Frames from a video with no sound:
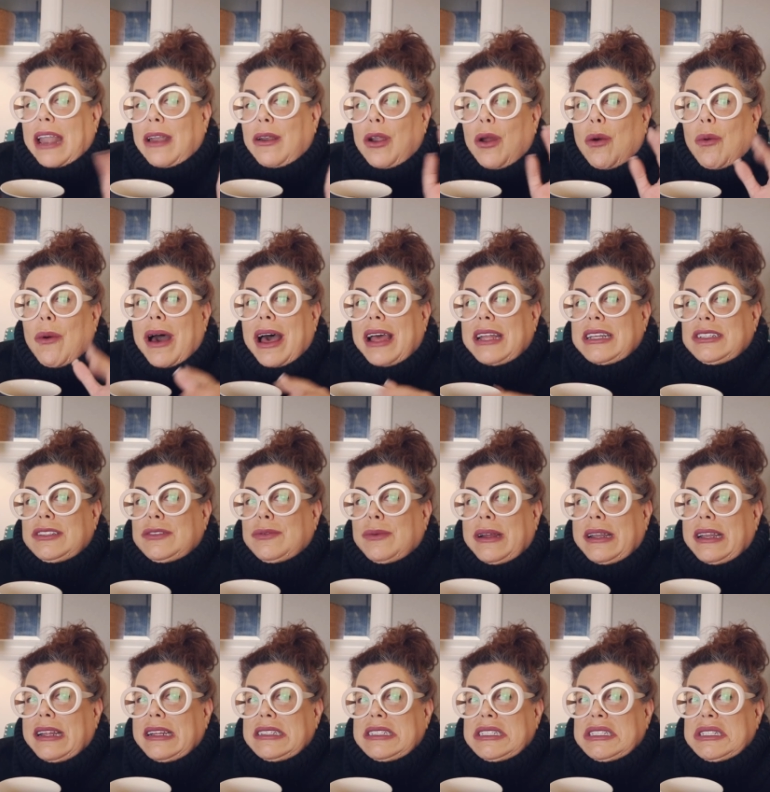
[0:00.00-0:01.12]
I don't know why I just
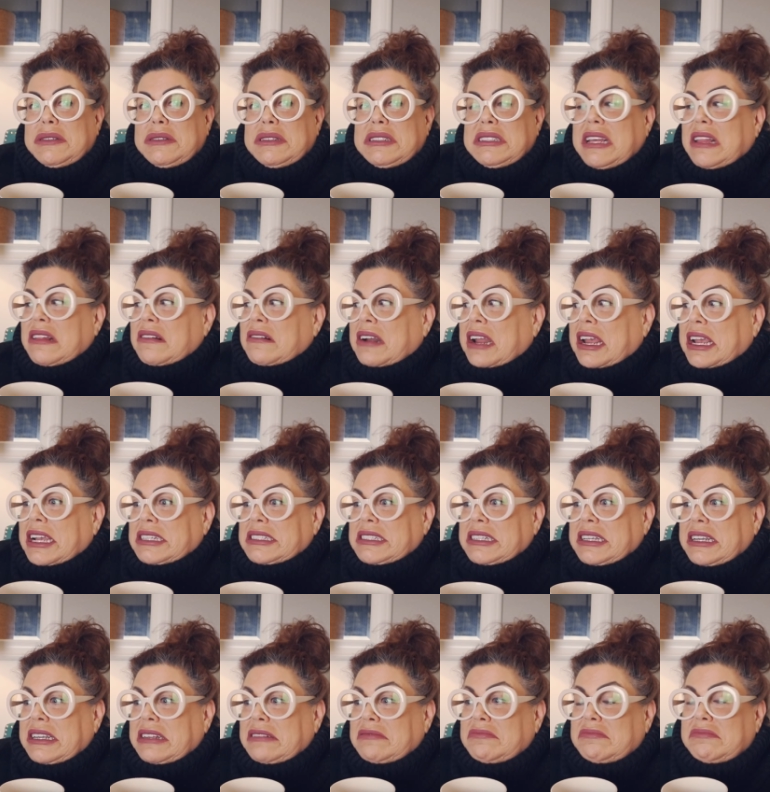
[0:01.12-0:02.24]
went into a southern
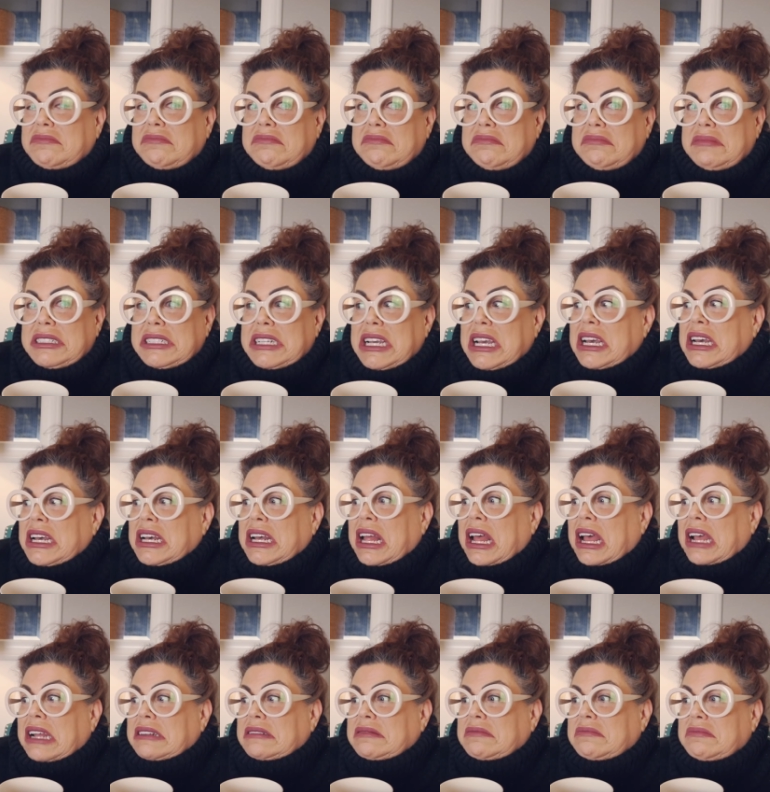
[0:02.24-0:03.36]
accent.
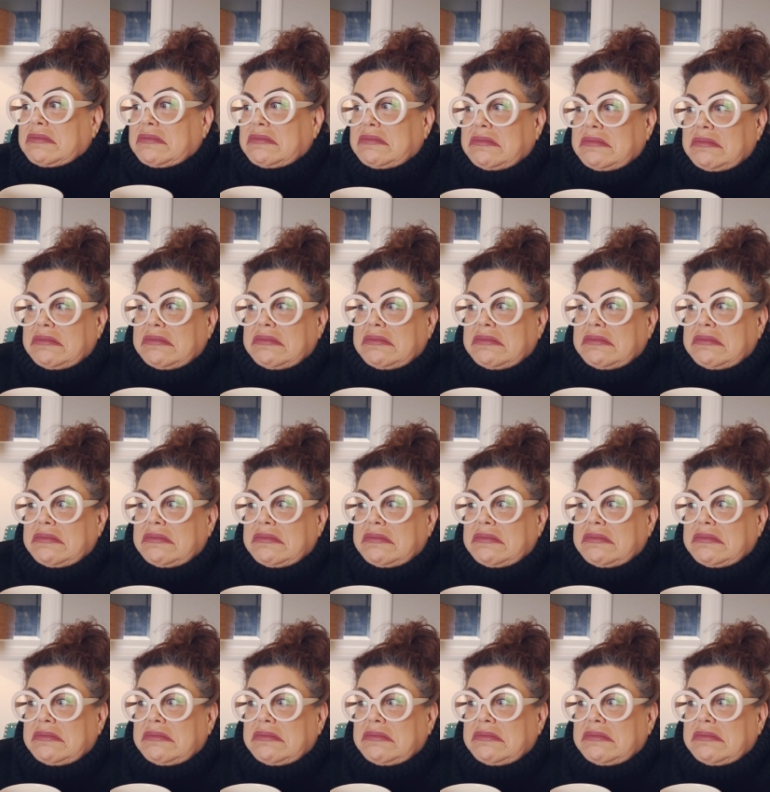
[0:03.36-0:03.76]
Um,